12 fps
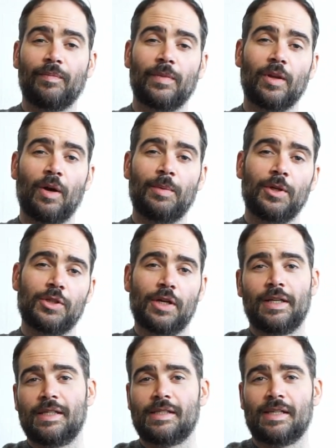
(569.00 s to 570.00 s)
Hope you
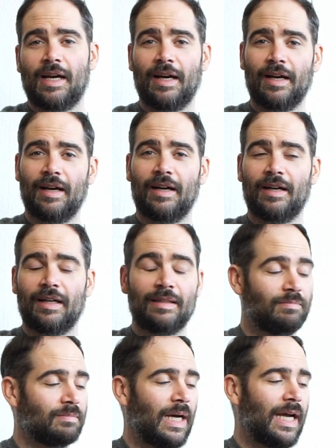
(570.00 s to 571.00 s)
enjoyed this. I
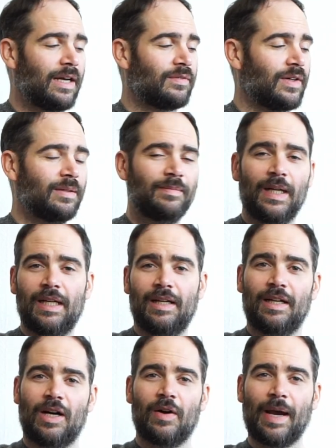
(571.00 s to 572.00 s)
had fun.
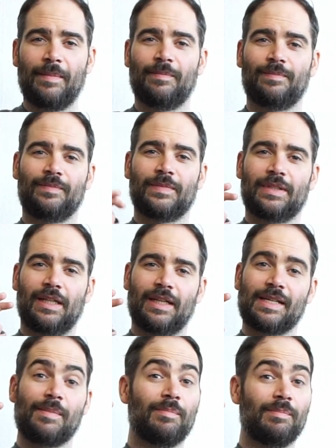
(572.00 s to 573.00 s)
Okay, until
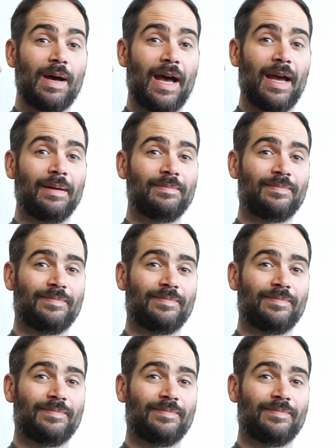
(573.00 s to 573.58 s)
next time. Bye.